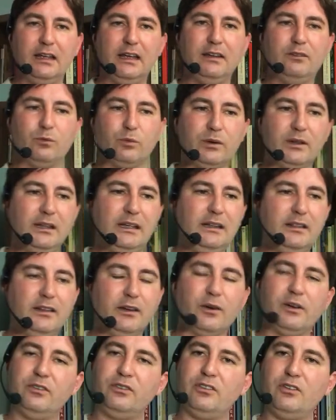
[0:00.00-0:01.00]
It really,
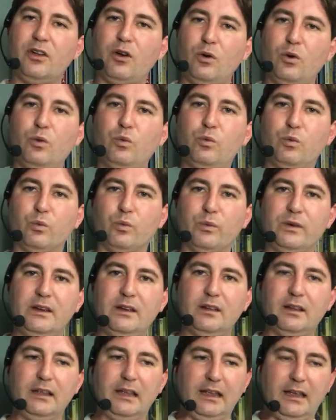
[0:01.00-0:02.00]
there is no
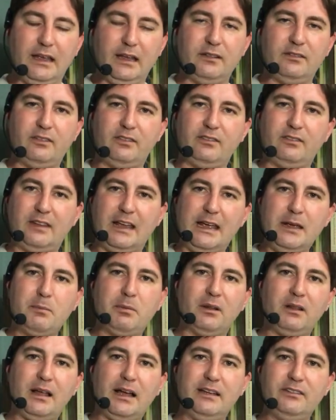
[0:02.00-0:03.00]
real, it, it
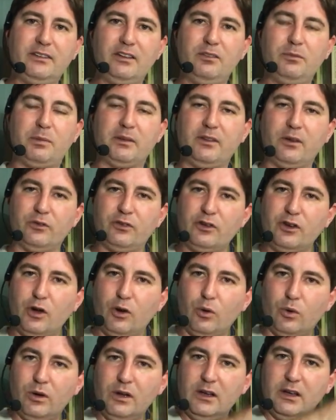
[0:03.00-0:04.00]
stabilizes, but there's
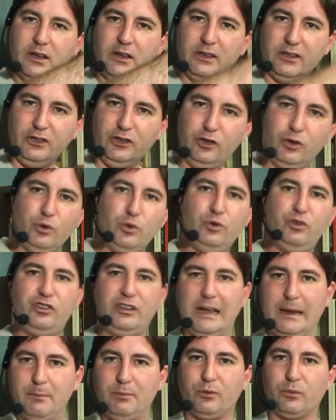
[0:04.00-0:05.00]
no
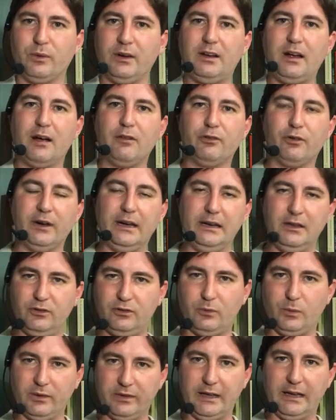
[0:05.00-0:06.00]
U-shaped recovery
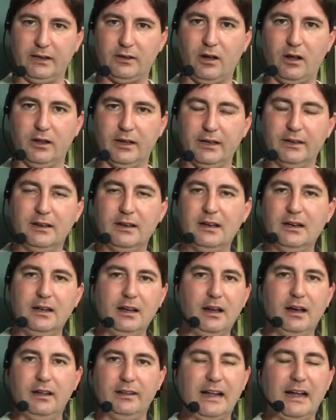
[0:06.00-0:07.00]
is what they call it.
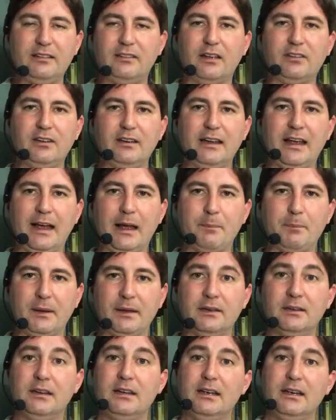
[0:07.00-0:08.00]
That doesn't
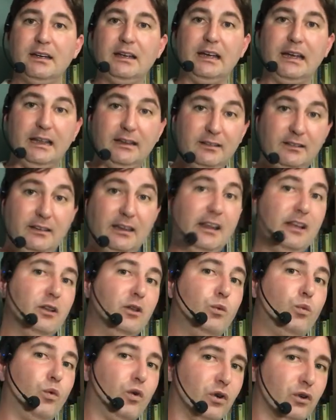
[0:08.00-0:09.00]
happen
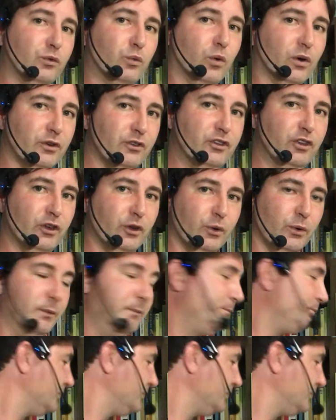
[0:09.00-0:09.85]
until World War II.